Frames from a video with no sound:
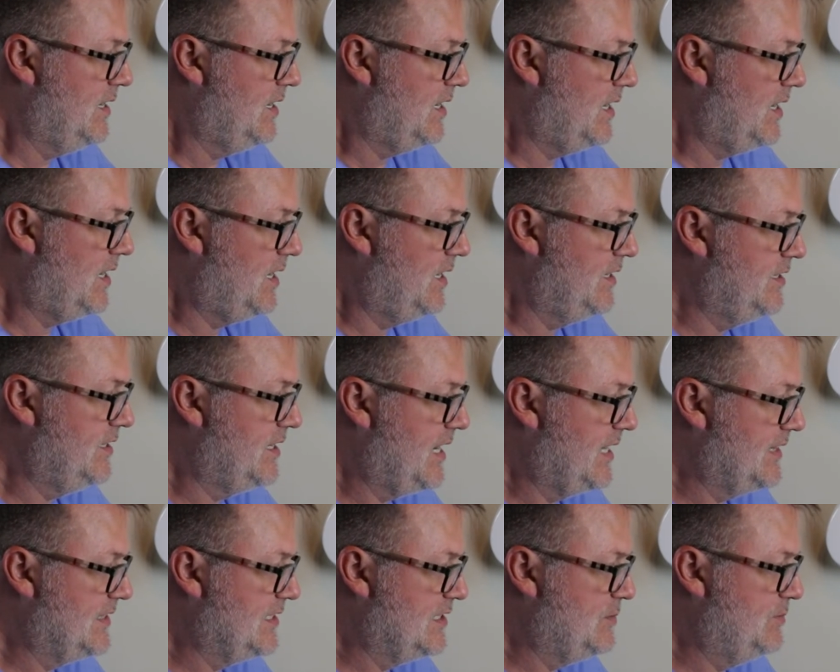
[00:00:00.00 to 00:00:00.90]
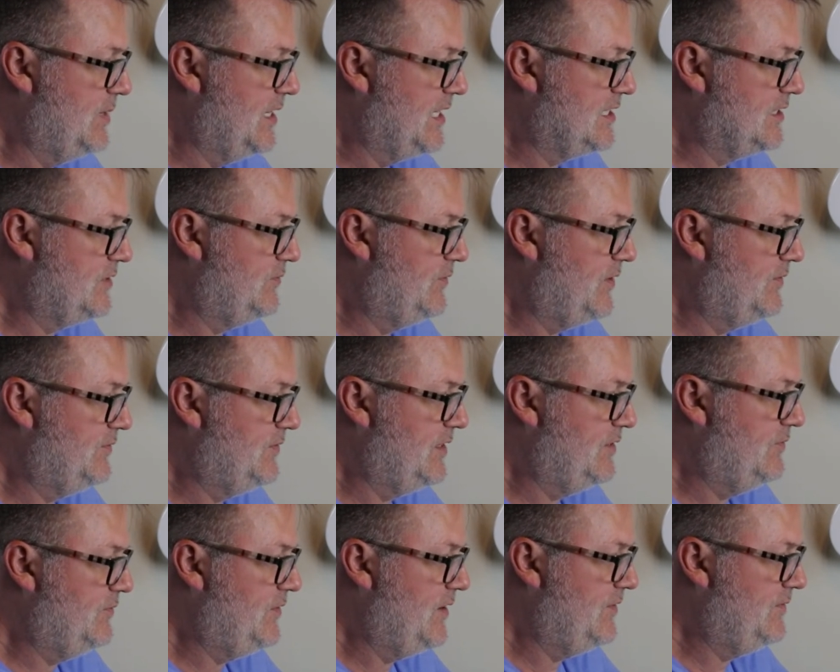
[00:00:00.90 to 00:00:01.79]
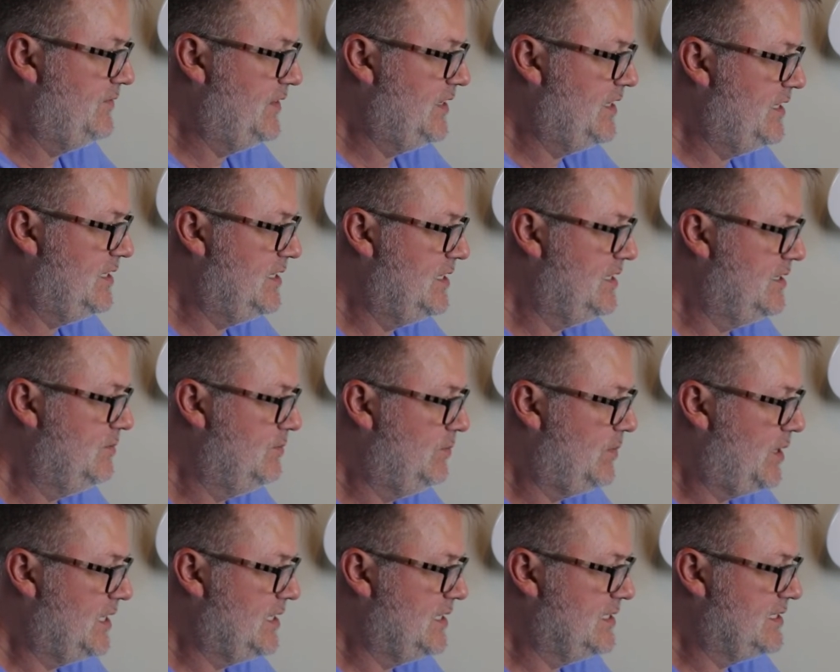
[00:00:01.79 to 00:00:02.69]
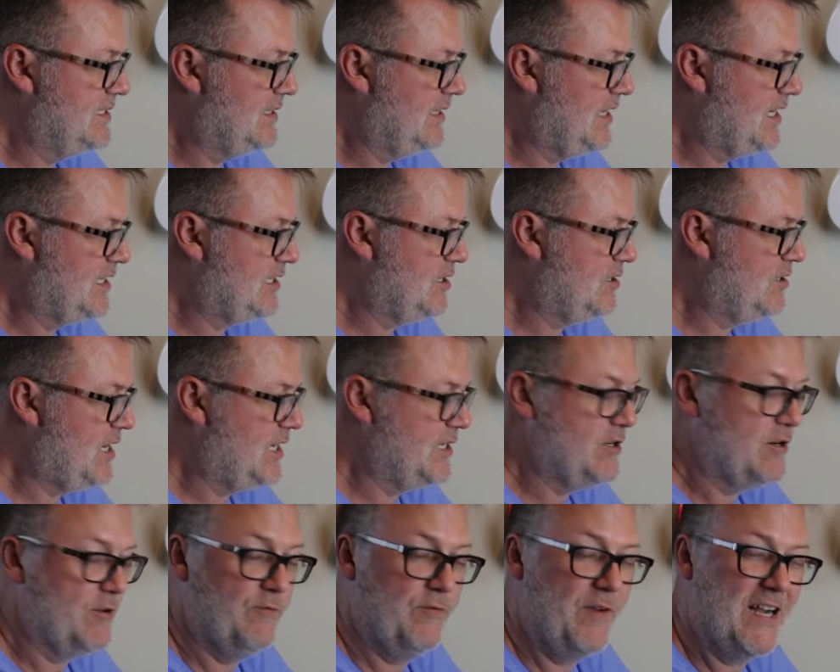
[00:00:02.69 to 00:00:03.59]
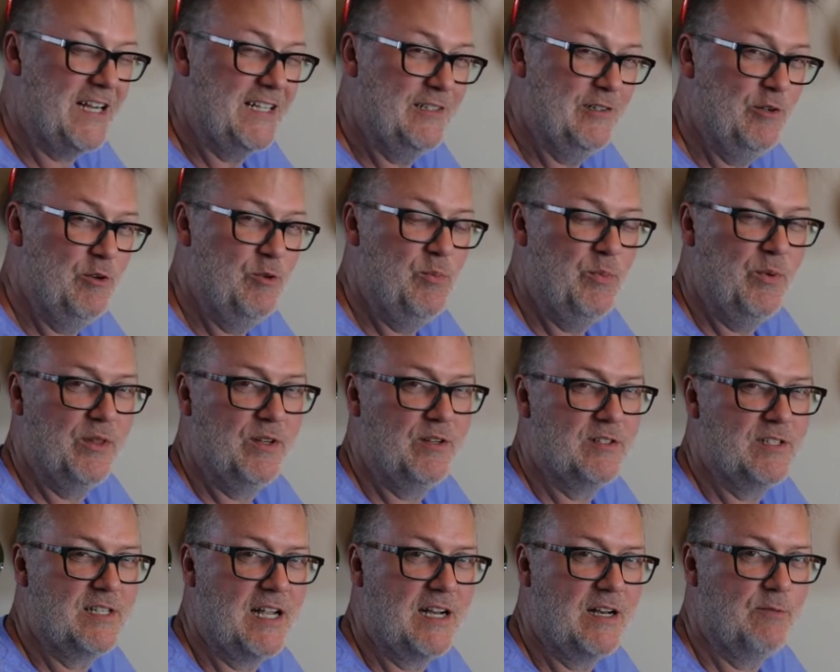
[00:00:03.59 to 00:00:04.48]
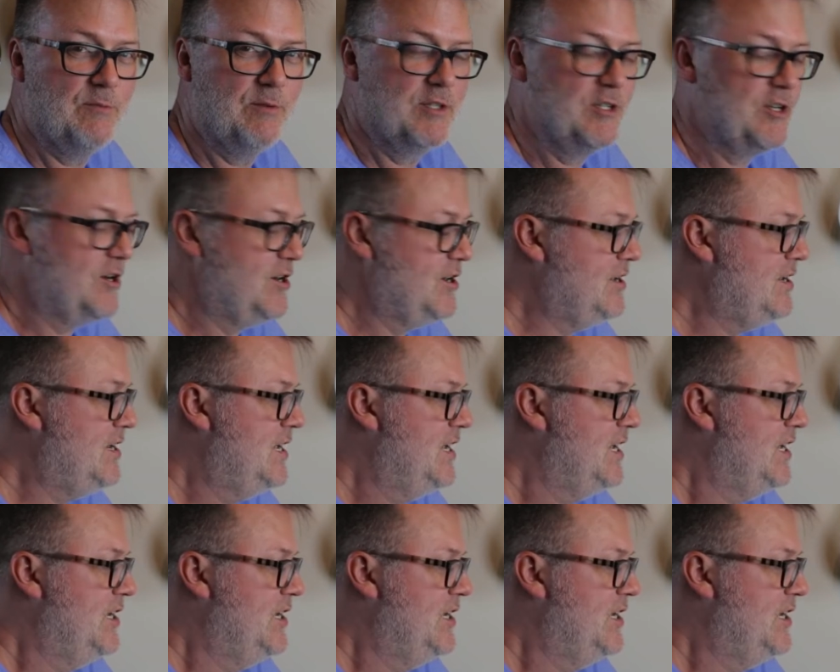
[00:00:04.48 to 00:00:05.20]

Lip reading: You got this mix 50/50 button selector on your effects loop with your send and return.